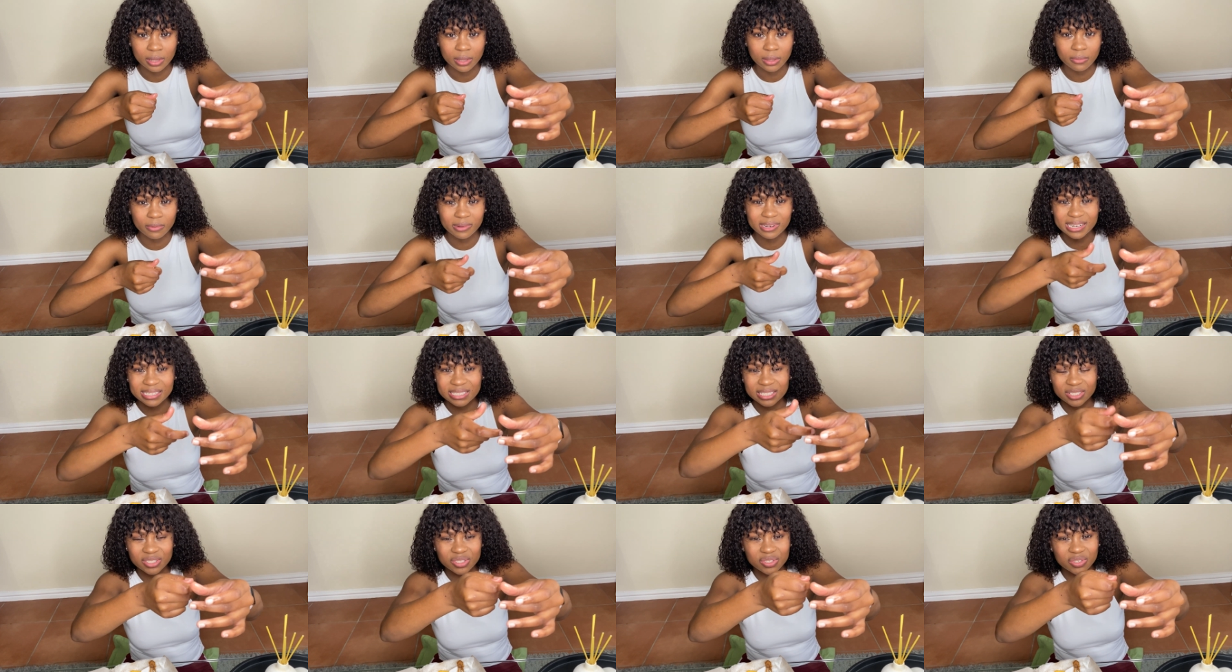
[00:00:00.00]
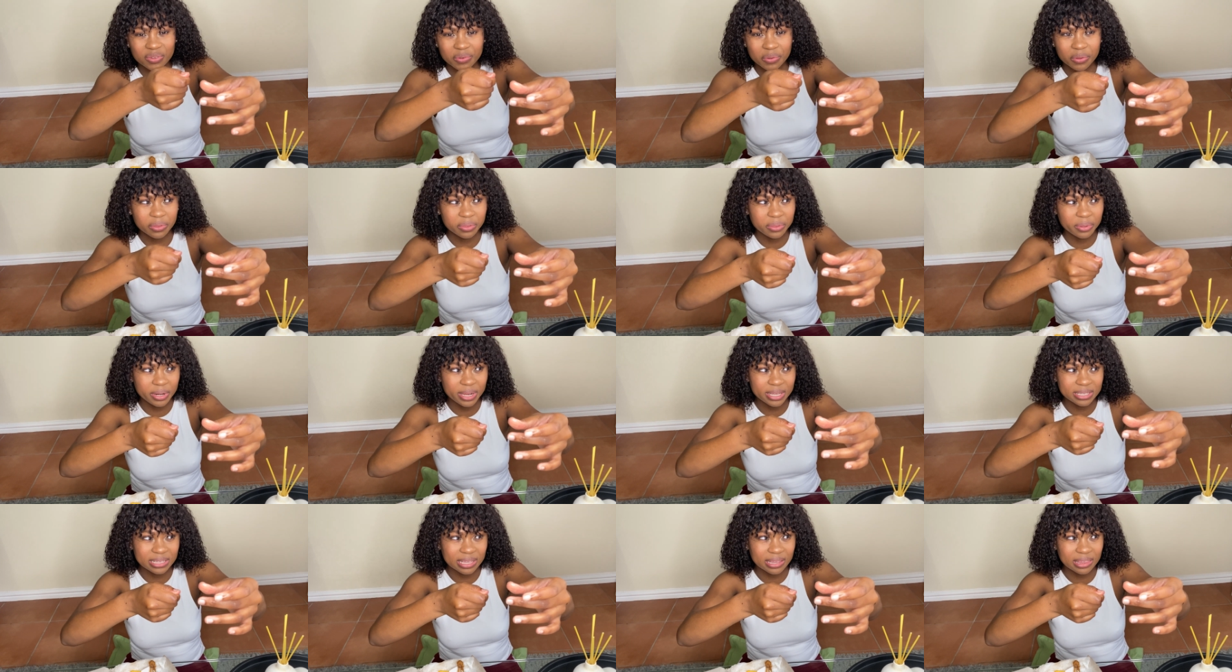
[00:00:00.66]
well, it attaches to the
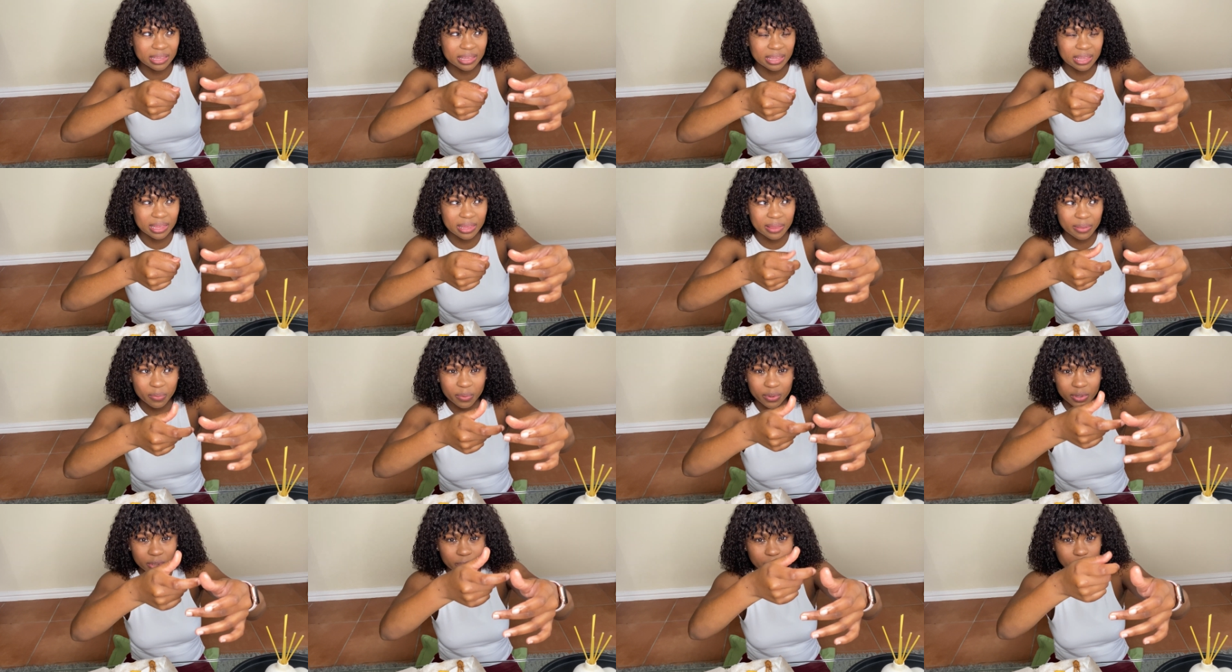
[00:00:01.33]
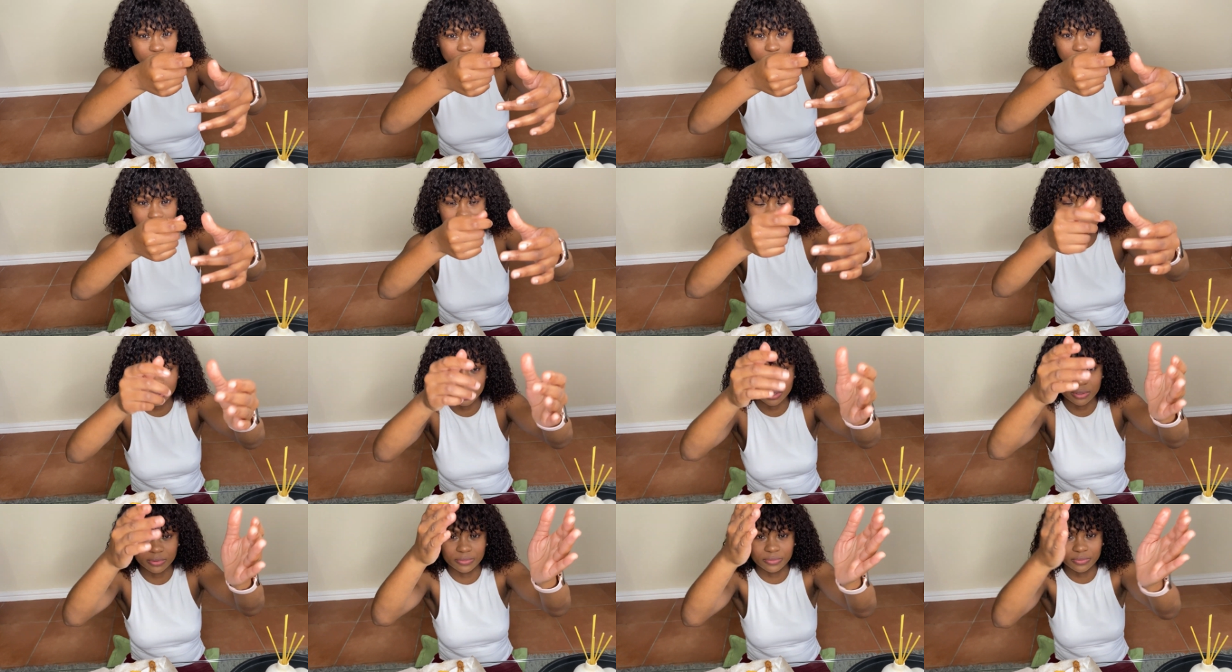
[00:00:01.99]
threads, I think. And then when you
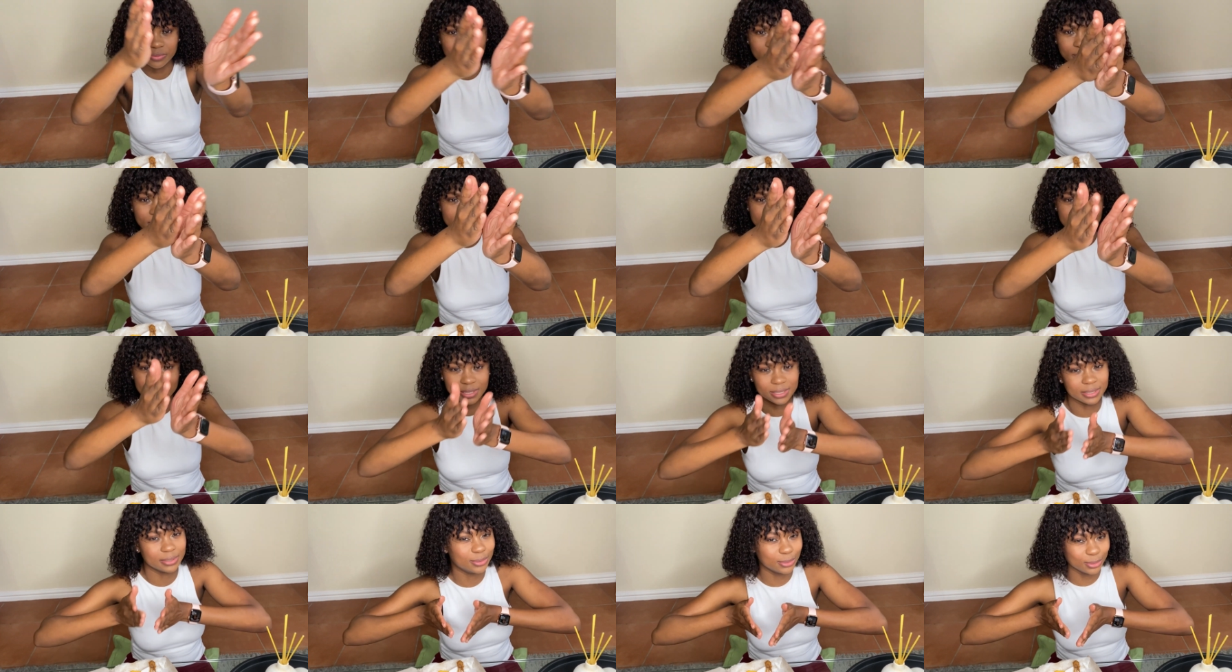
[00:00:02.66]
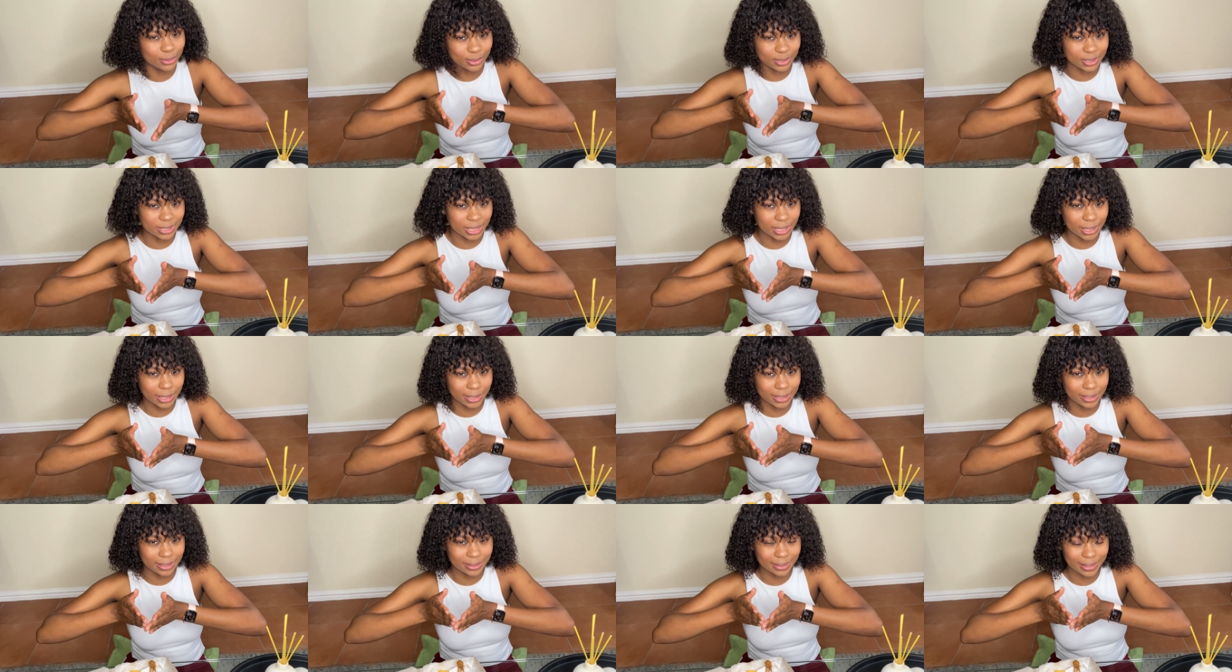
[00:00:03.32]
pull, it folds and goes
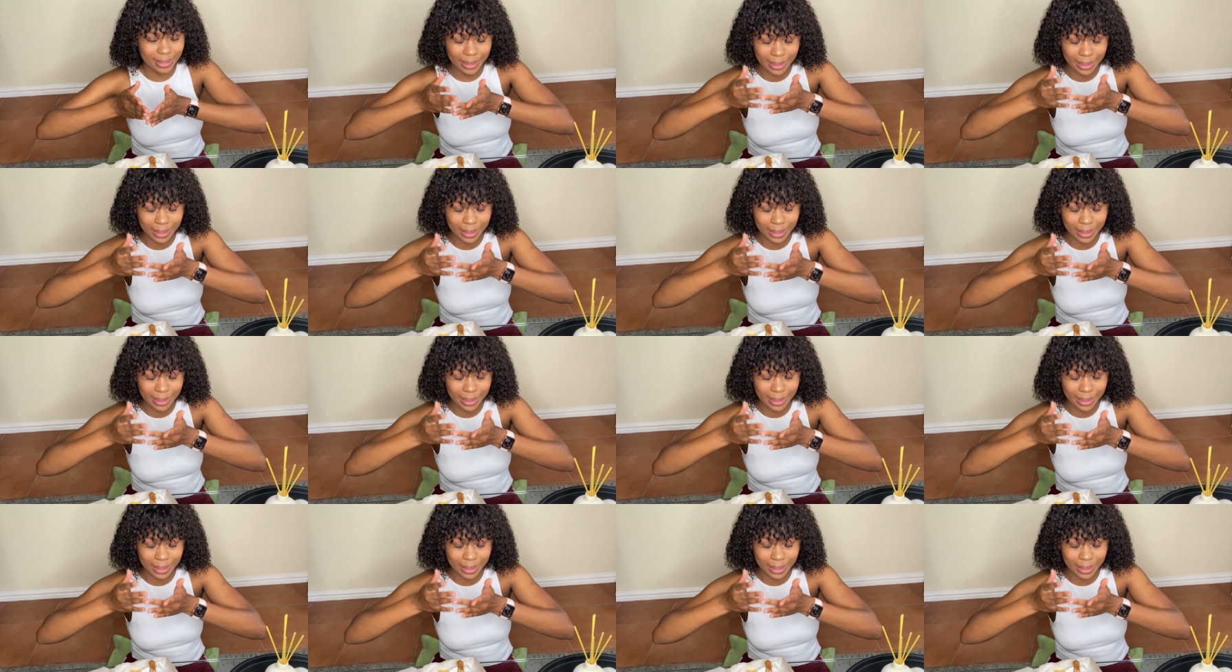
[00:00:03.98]
in.